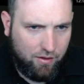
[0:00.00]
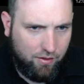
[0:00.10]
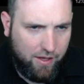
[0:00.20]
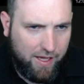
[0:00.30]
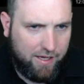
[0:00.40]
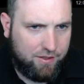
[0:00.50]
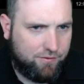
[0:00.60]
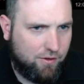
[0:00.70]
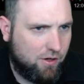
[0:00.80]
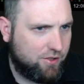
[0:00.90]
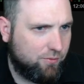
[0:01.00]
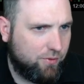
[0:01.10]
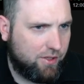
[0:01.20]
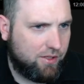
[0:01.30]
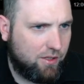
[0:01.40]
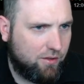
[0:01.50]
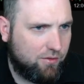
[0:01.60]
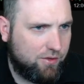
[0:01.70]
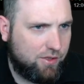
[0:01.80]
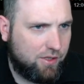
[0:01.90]
that as far as the width
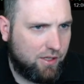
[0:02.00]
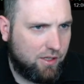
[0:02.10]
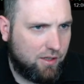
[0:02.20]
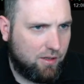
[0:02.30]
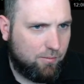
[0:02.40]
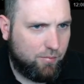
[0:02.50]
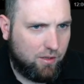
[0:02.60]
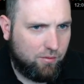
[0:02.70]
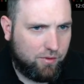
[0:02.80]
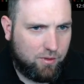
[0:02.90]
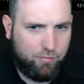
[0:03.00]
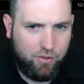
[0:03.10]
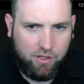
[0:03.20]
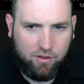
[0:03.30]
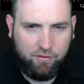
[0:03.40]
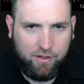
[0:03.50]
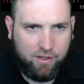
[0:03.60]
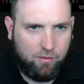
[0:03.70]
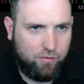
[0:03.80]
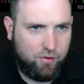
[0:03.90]
goes, but we're going to put it over
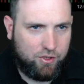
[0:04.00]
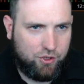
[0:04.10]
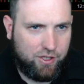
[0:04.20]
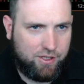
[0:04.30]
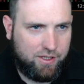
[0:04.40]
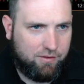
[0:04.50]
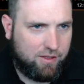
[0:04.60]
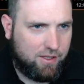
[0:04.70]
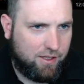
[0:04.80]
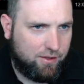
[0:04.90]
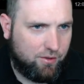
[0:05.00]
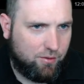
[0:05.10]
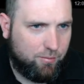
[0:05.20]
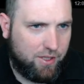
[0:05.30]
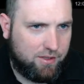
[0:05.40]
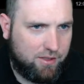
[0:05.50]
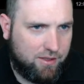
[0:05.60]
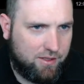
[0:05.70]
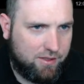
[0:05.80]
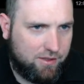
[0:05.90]
here. We'll adjust everything a little bit to
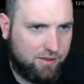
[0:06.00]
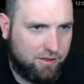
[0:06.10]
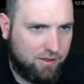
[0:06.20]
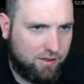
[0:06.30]
this.